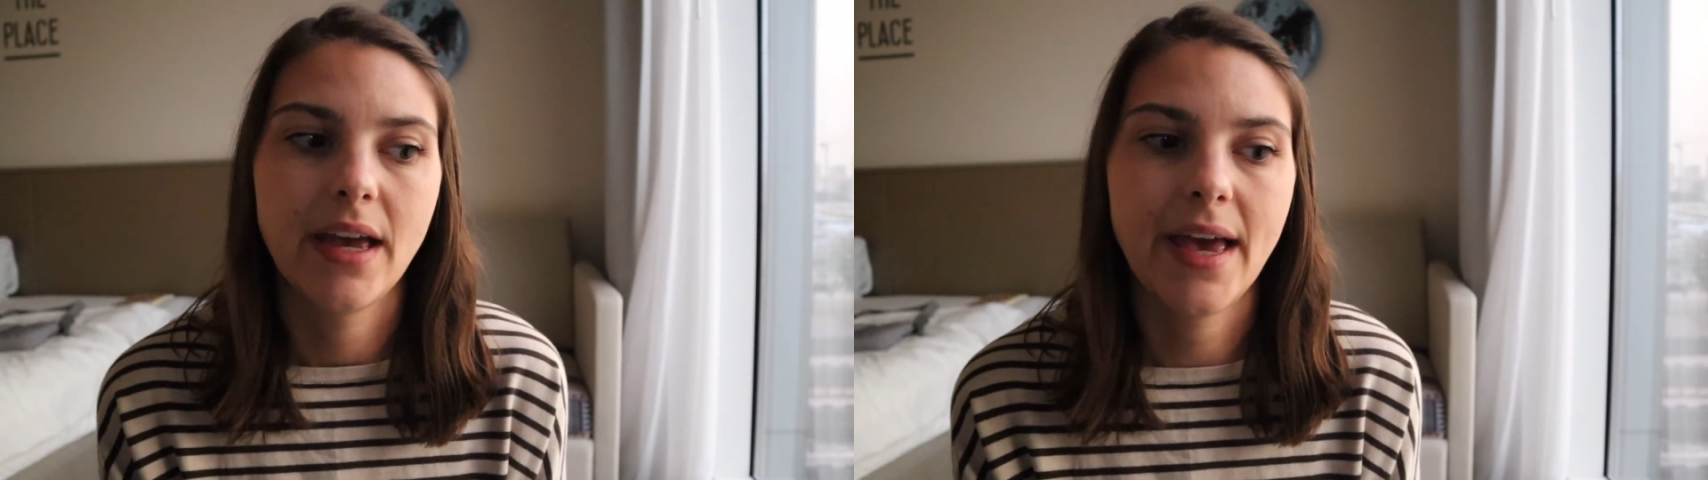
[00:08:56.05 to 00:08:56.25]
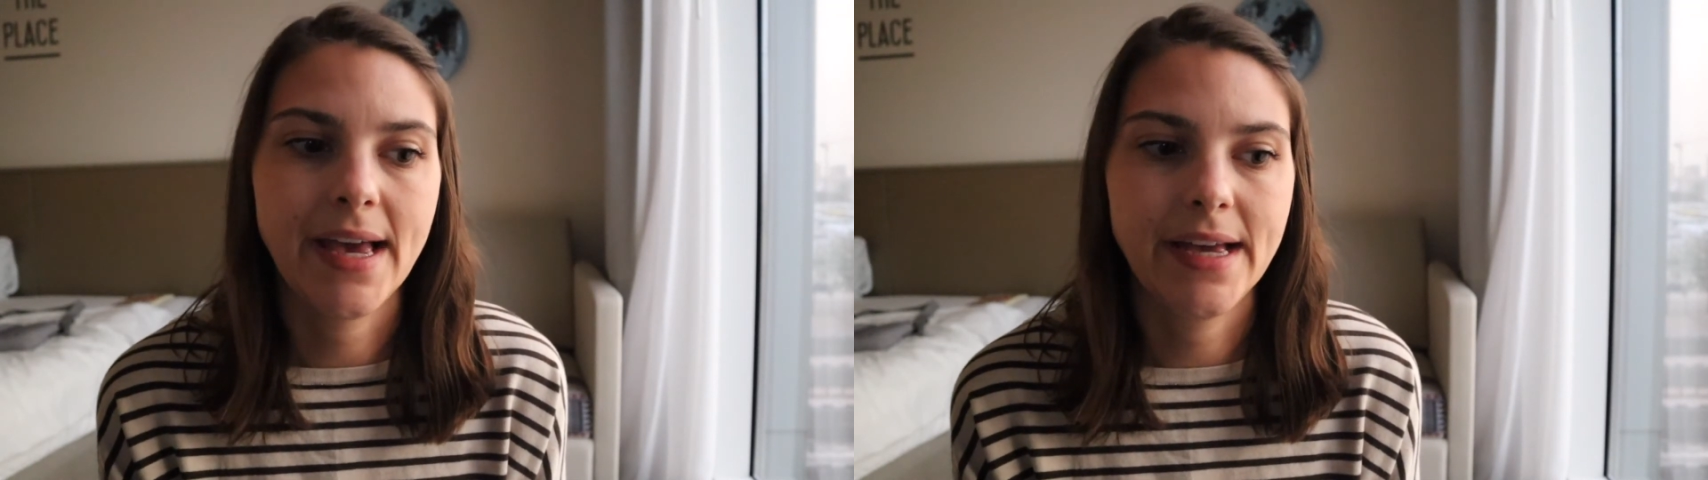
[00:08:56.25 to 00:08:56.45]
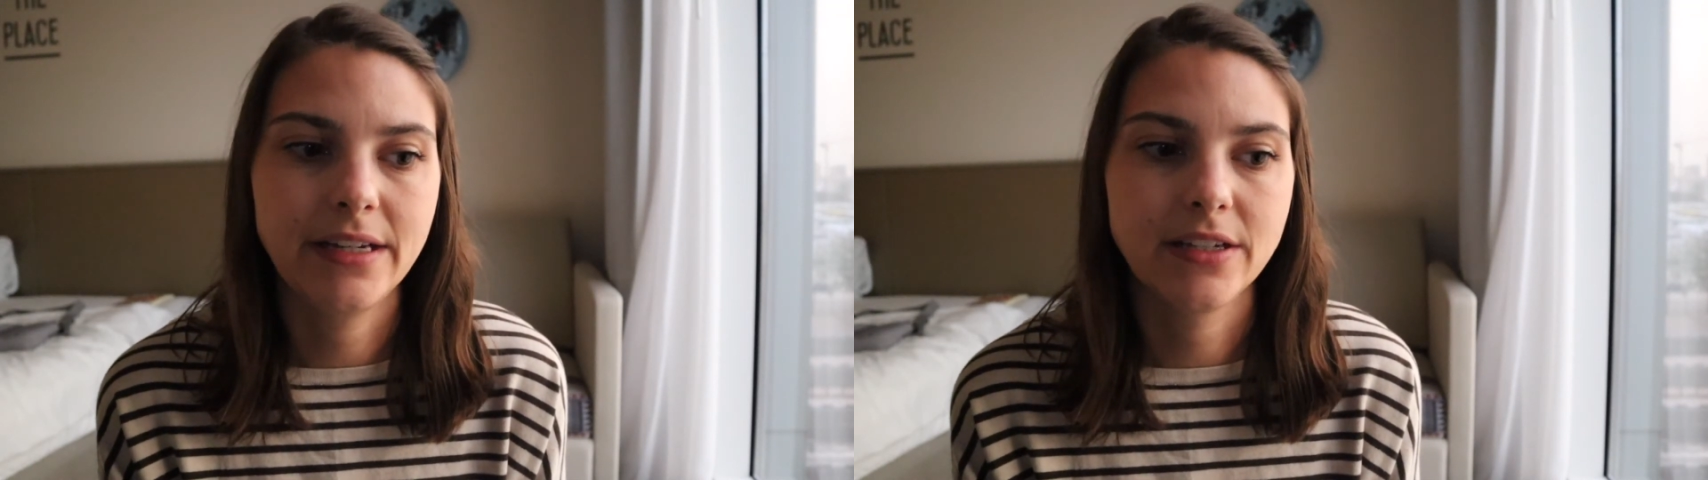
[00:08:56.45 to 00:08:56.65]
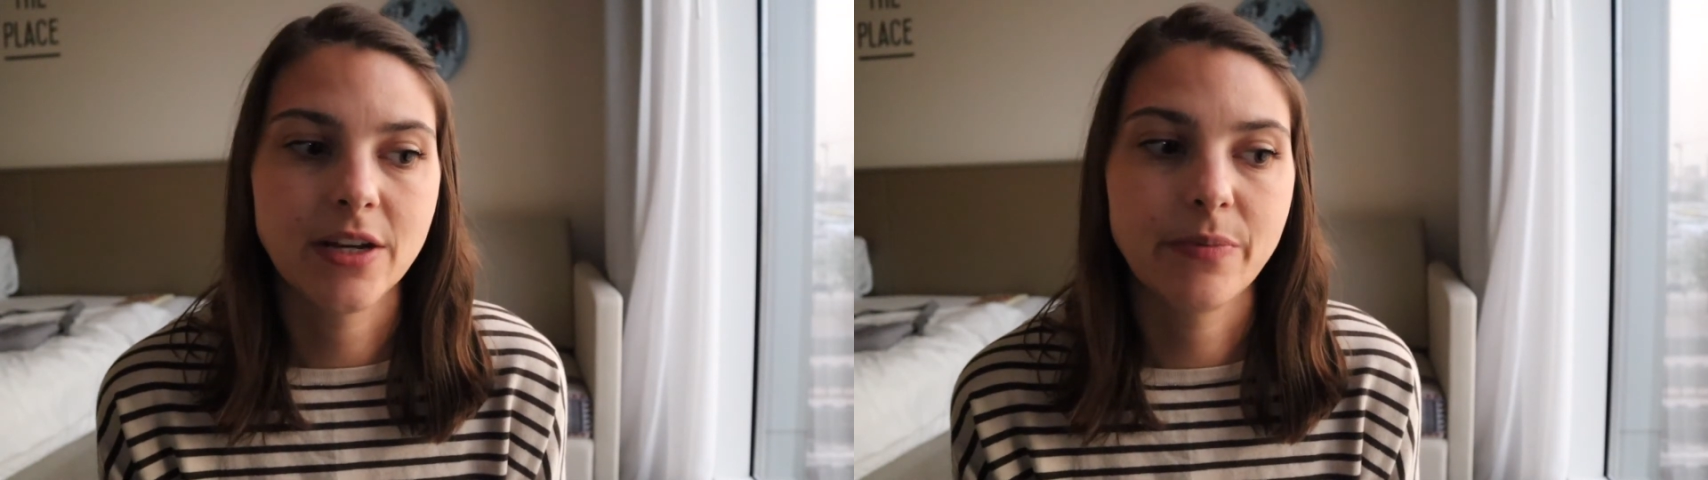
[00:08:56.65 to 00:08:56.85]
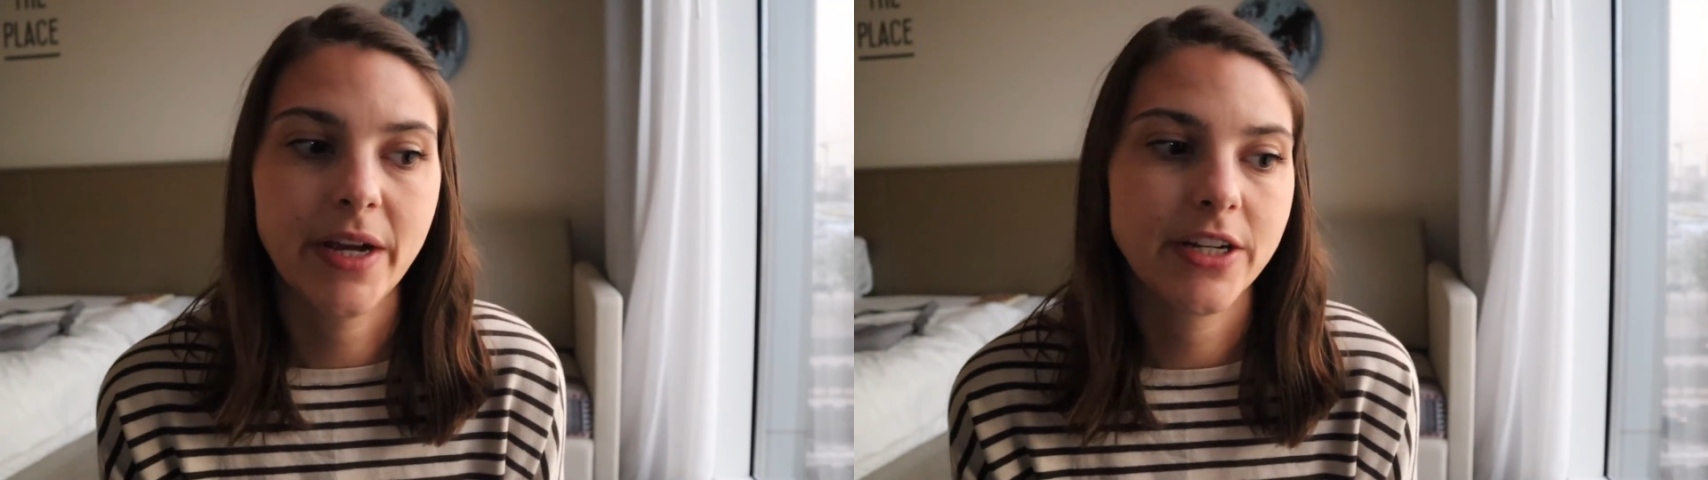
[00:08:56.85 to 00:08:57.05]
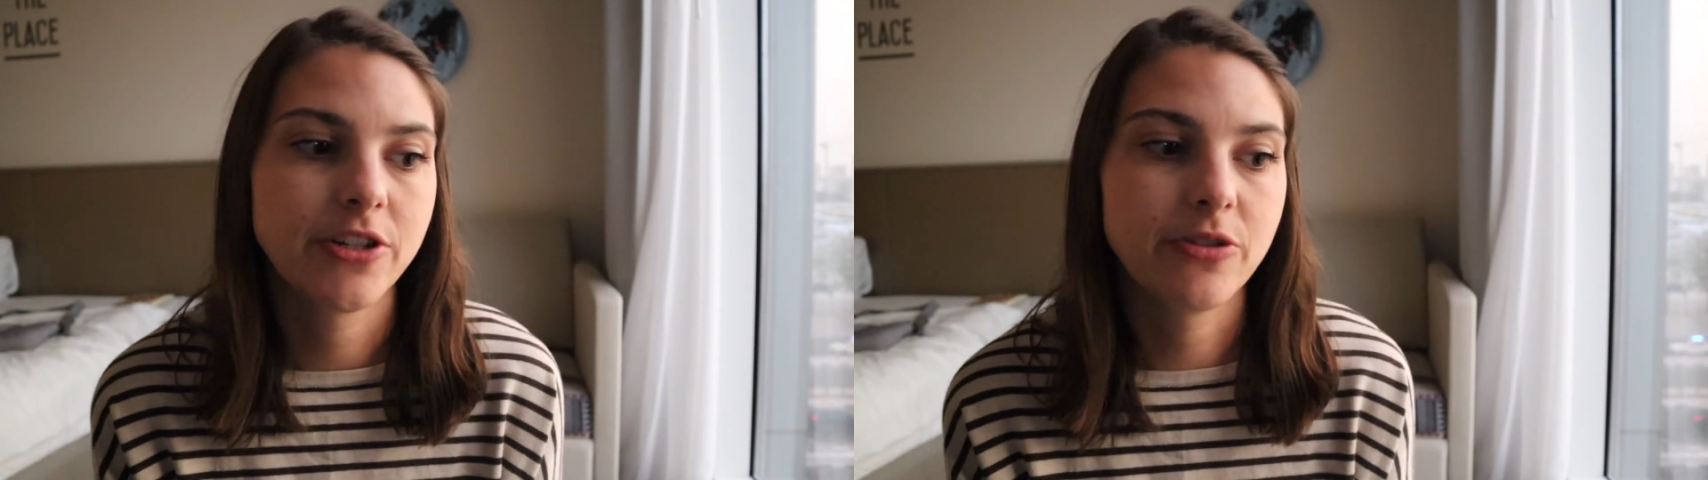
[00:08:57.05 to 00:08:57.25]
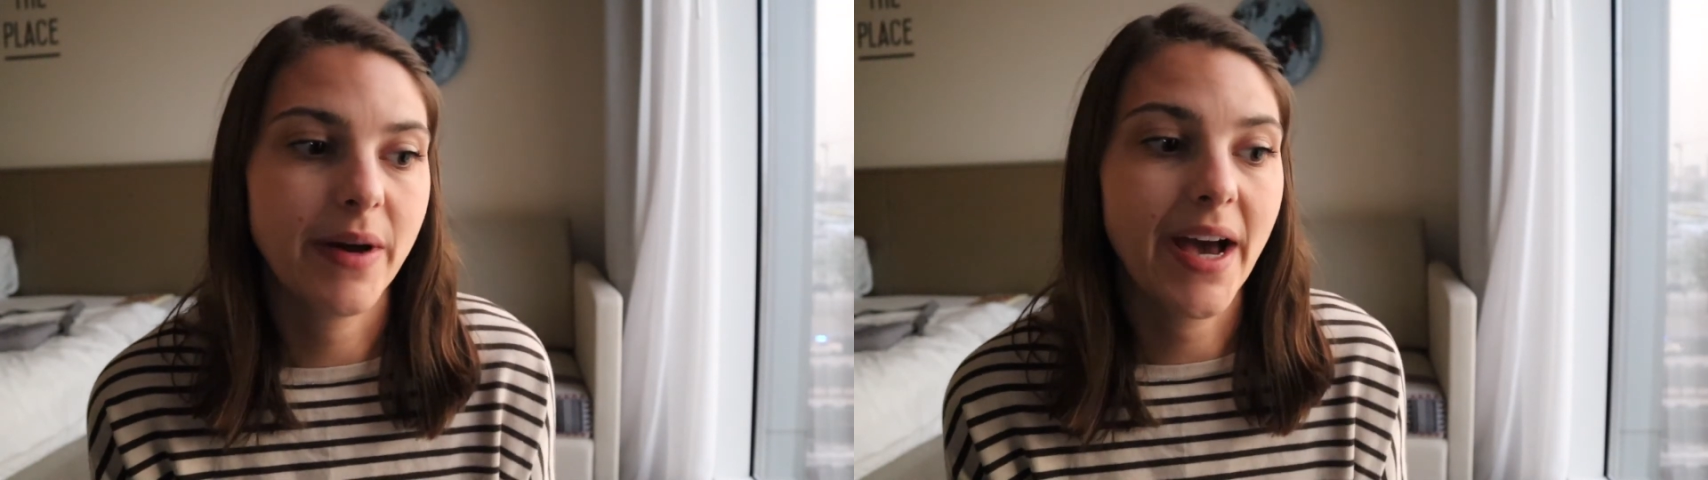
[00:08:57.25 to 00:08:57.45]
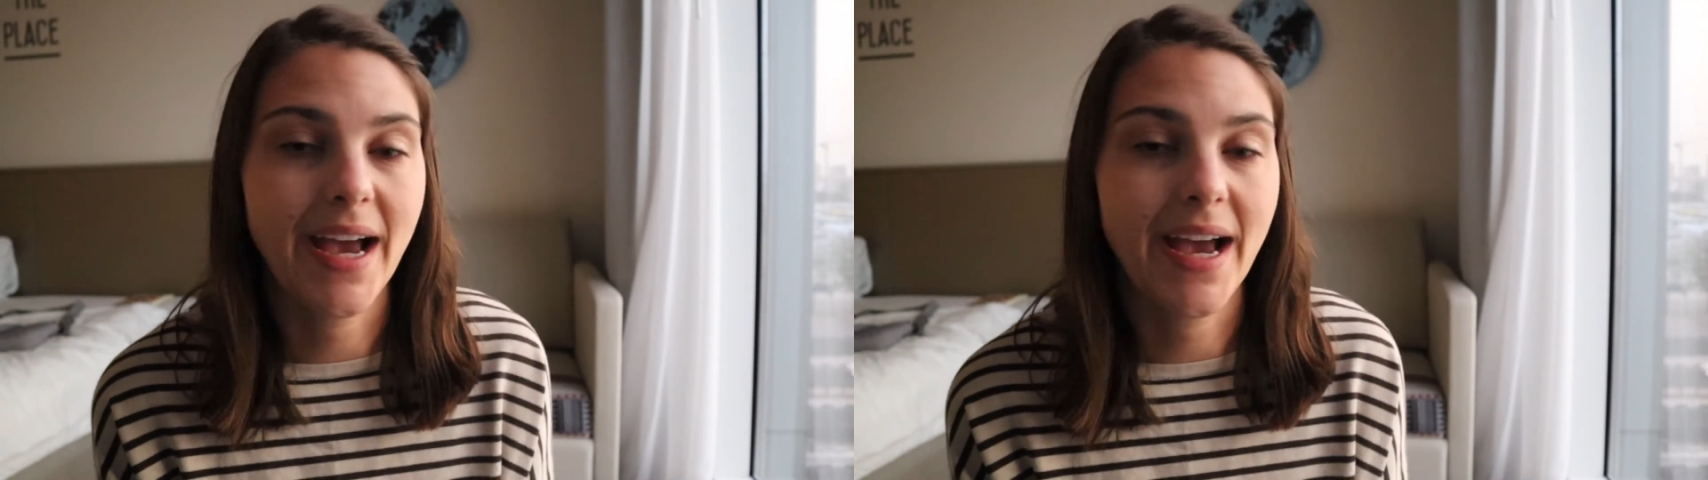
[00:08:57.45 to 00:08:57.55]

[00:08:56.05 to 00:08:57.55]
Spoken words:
And compared to Dubai,